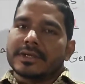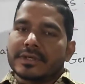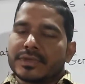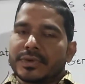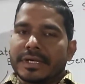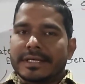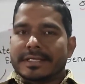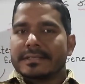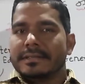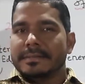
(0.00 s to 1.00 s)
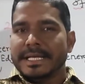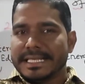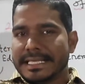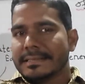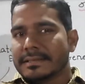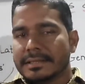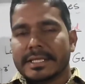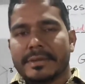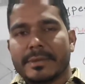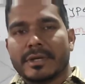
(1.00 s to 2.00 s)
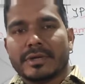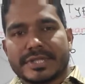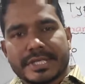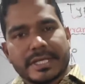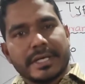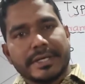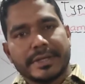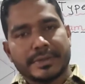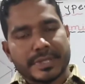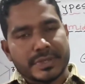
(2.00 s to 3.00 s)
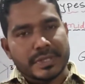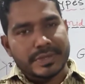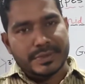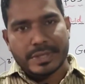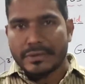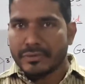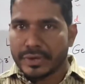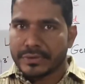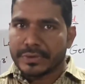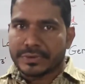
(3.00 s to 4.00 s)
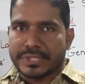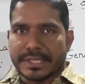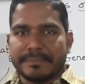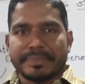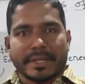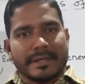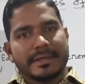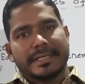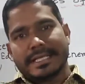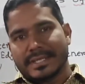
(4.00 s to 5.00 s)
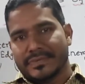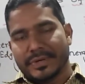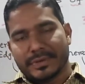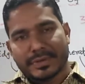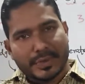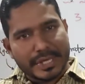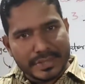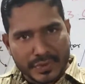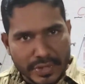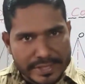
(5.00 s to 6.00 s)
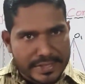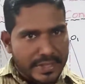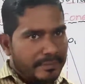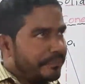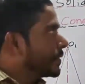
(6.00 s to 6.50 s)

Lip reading: so it's basic terminology related to the solids, so that we are going to see in this video. Okay, so let us start.